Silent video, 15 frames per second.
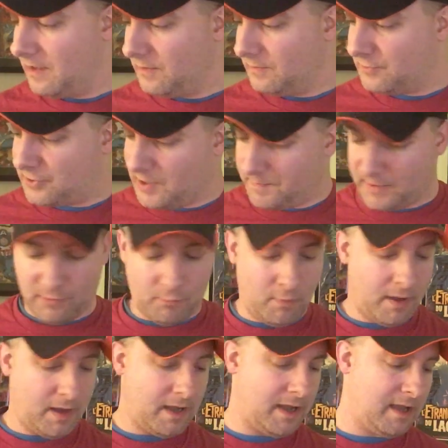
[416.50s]
Chipping
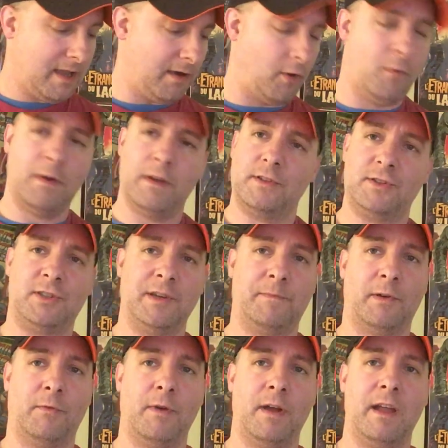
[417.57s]
away, always
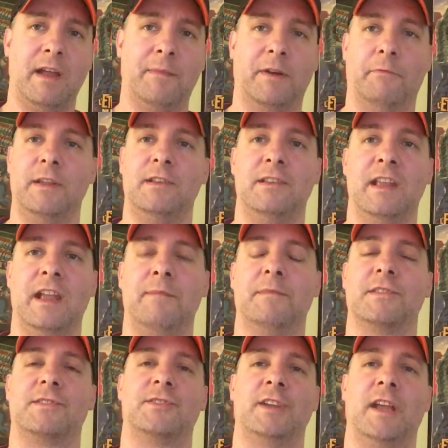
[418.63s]
chipping away. I'm going to rename
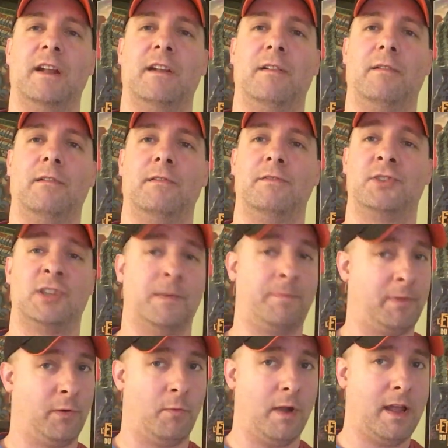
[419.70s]
this channel
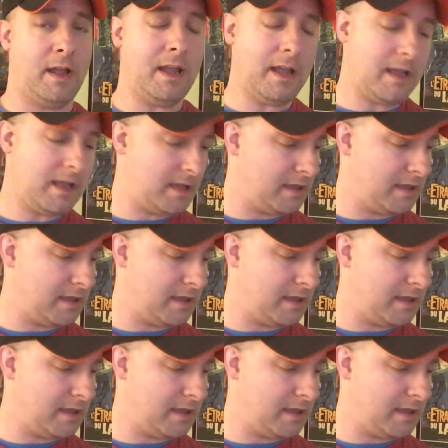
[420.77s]
Chipping Away